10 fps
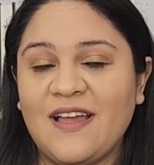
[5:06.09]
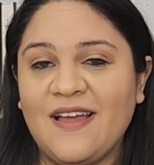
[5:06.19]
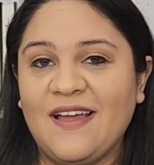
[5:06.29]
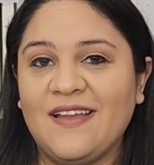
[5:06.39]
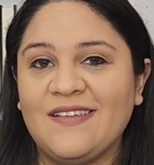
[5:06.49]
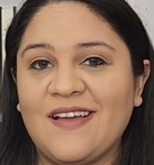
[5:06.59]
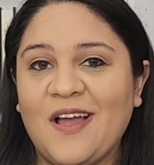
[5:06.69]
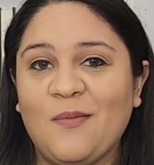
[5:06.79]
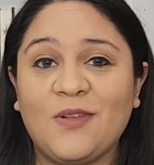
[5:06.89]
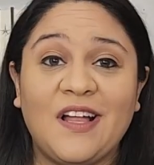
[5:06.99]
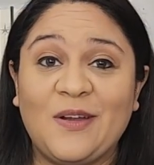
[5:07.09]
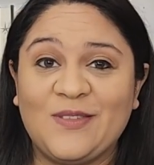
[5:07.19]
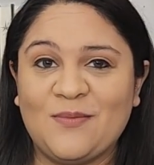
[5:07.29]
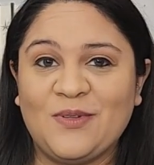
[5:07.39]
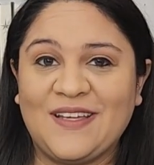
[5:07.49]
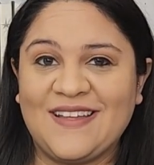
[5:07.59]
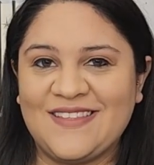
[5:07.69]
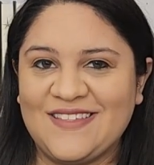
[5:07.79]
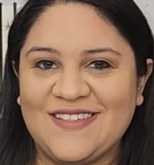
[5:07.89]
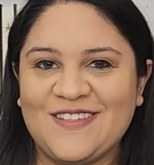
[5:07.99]
and I'm glad I was able to get
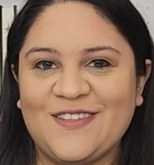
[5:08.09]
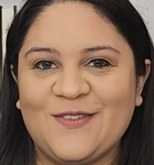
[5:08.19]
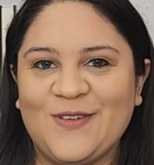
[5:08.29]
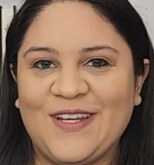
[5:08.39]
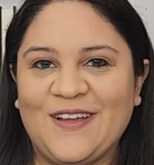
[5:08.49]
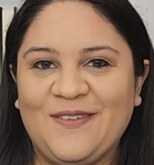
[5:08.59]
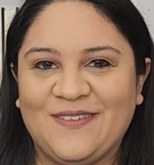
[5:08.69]
this into this video.